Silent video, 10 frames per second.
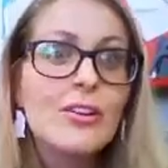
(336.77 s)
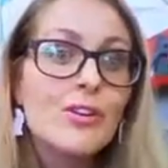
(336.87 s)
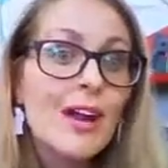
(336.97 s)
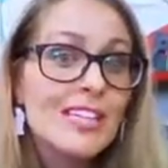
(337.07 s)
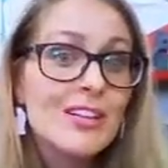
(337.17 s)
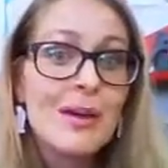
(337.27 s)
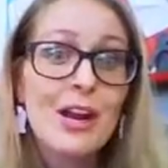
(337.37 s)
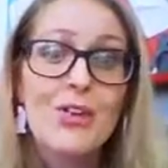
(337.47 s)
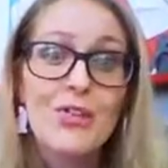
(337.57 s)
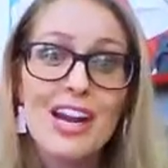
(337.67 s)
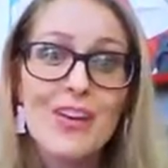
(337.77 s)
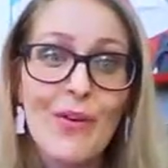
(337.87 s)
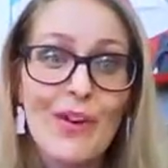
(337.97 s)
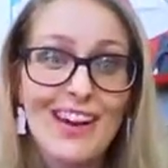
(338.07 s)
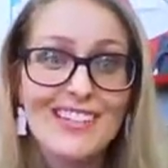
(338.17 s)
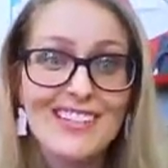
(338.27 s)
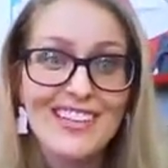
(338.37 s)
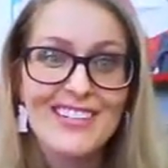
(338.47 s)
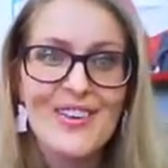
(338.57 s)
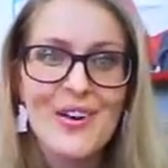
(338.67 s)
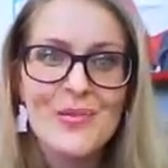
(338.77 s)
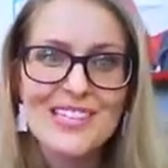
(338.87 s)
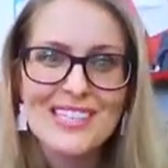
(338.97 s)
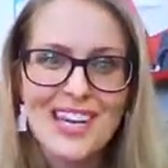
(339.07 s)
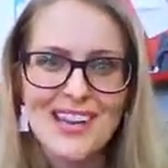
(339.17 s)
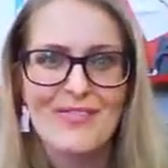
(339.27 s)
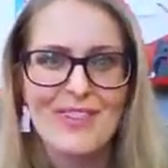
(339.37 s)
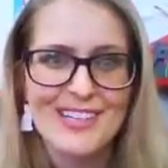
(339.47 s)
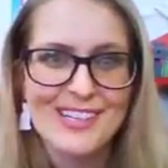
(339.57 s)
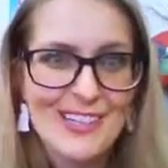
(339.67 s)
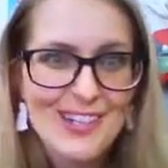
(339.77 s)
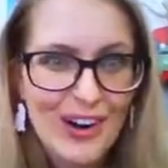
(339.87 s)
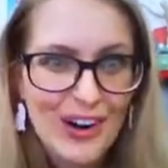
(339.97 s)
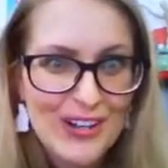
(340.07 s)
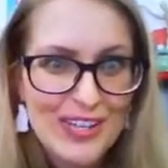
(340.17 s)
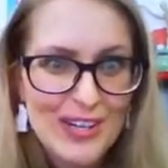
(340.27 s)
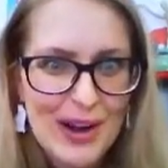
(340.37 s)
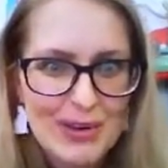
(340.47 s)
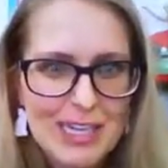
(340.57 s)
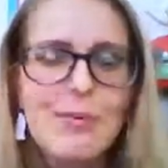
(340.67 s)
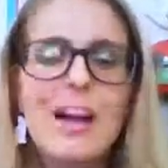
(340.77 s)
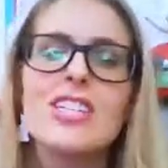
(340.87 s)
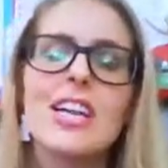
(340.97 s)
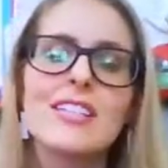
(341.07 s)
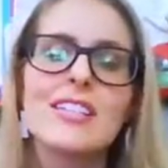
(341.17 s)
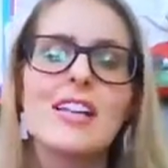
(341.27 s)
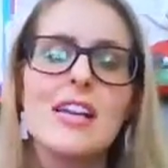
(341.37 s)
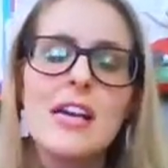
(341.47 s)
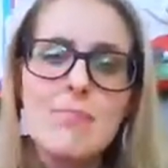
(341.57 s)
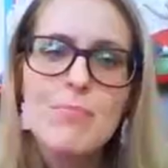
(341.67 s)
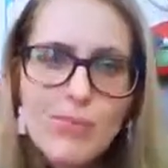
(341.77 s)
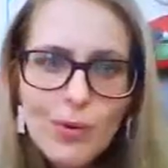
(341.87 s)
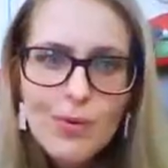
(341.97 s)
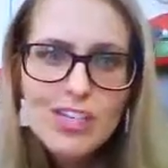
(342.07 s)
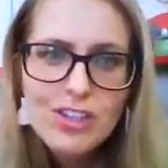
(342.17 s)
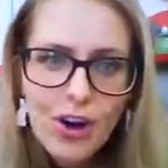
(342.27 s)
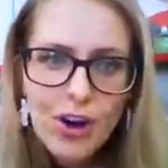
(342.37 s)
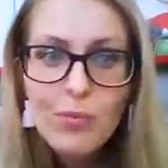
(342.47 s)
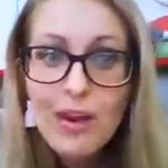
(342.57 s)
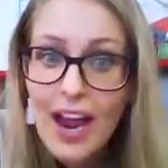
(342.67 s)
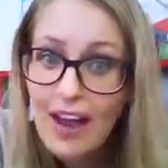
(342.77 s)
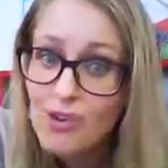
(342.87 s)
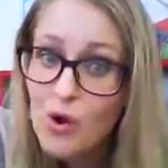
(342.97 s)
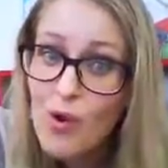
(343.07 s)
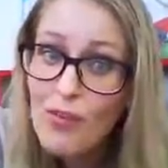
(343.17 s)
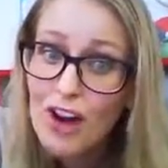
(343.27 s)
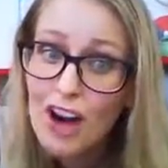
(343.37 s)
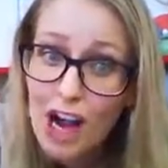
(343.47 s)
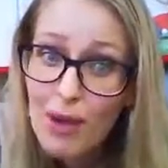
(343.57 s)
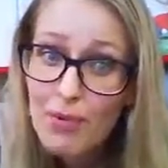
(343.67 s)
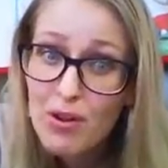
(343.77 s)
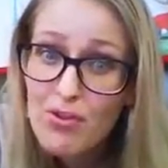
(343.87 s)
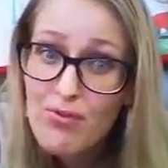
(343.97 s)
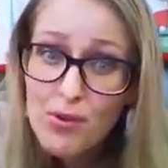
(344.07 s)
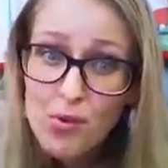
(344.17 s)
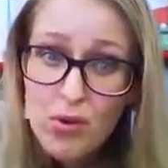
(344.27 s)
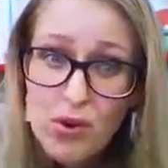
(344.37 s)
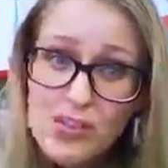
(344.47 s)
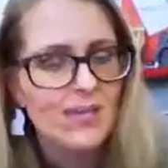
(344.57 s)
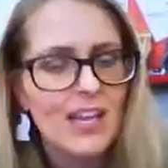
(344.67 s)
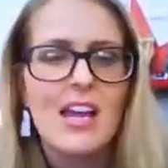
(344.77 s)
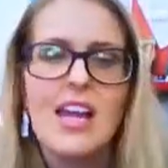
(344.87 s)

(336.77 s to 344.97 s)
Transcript: You guys have been a great audience, and it's almost time for us to start our ceramics projects. Before we start, we have to go over a couple of rules.